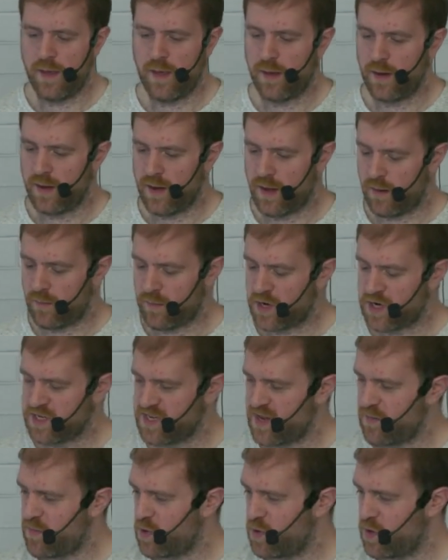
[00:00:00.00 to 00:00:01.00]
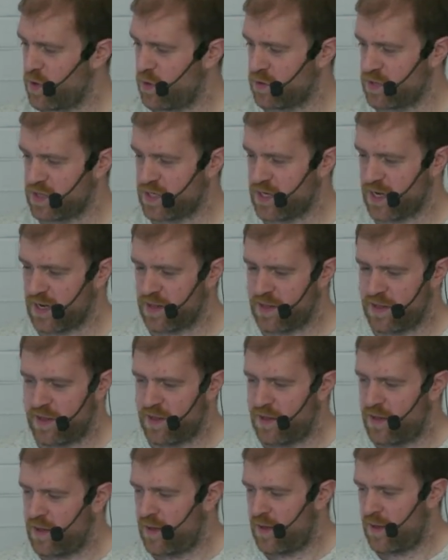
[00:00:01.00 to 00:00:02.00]
Now I'm going to demo the auditing,
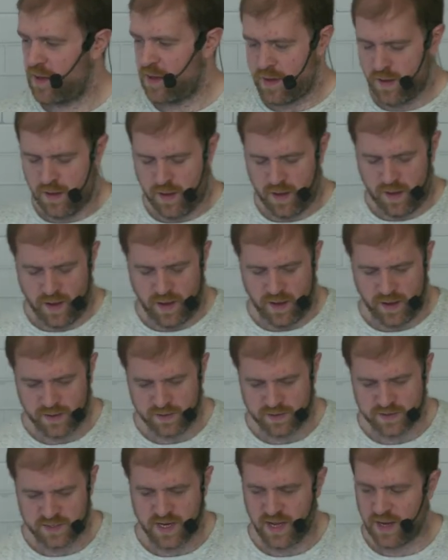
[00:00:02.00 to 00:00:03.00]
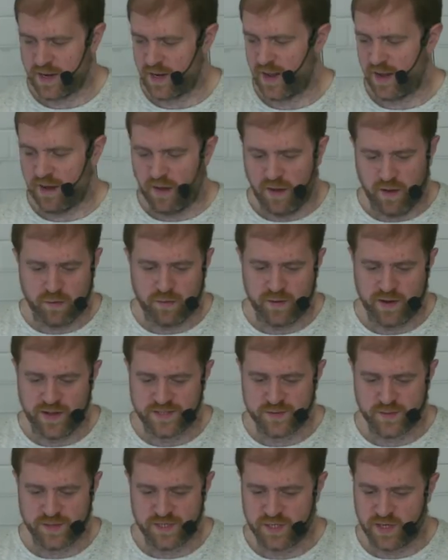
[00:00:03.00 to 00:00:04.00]
and sneakily I already
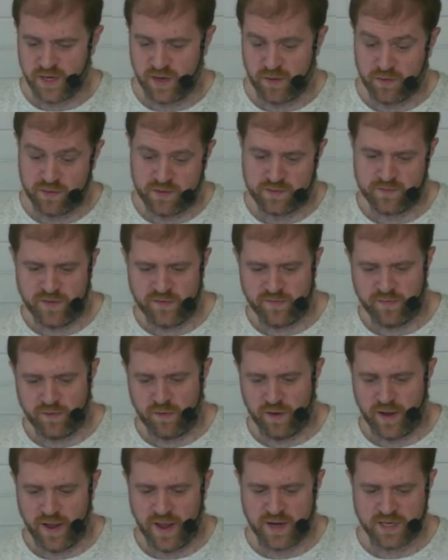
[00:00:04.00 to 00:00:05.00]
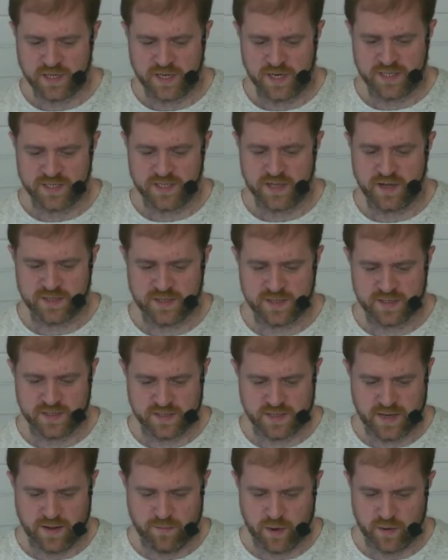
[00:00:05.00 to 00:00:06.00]
switched it on before I actually started the
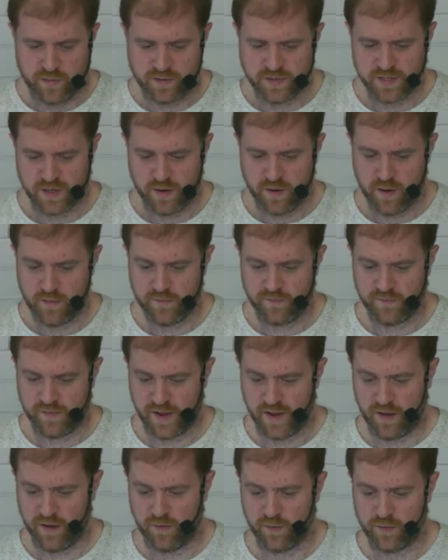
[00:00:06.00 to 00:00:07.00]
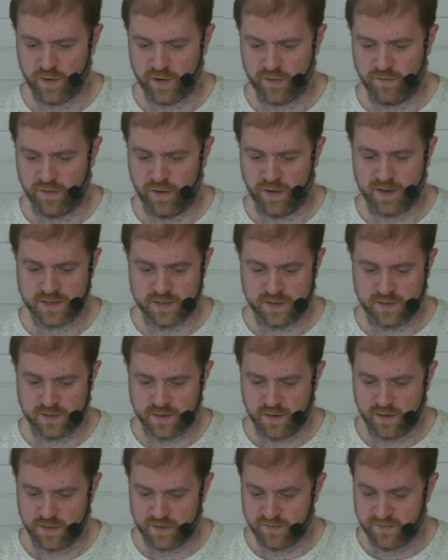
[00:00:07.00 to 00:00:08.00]
demo, so hopefully our audit file has got
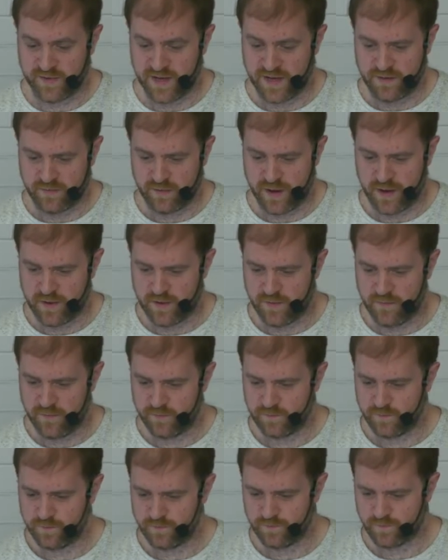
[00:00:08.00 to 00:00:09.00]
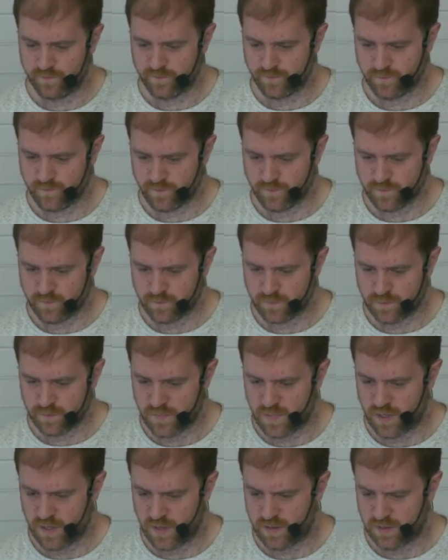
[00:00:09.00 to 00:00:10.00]
a lot of data in it.
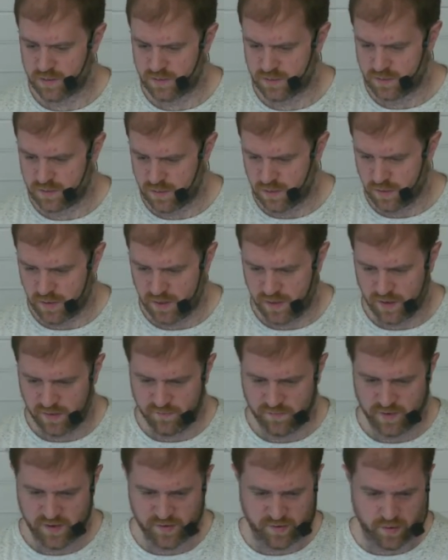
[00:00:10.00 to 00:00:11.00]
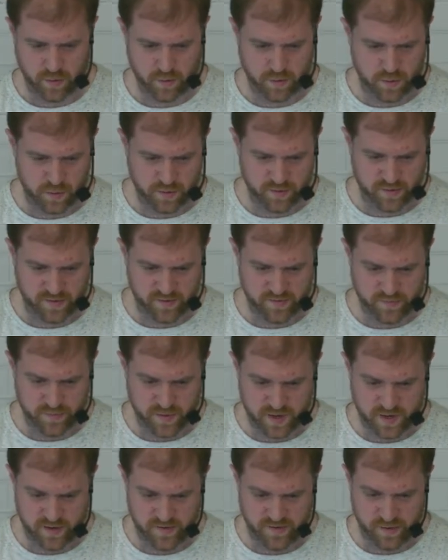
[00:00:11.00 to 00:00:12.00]
Let's look at it in VS Code, because that's a
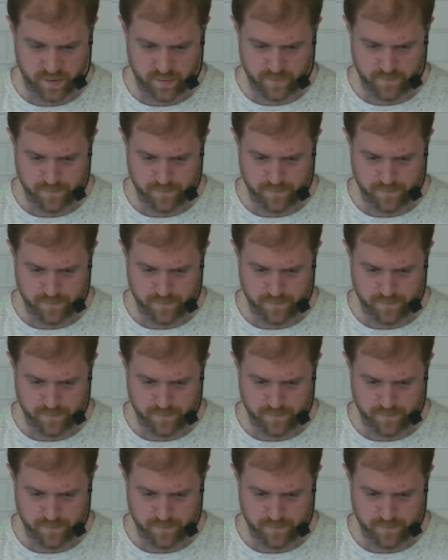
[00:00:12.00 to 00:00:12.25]
bit easier.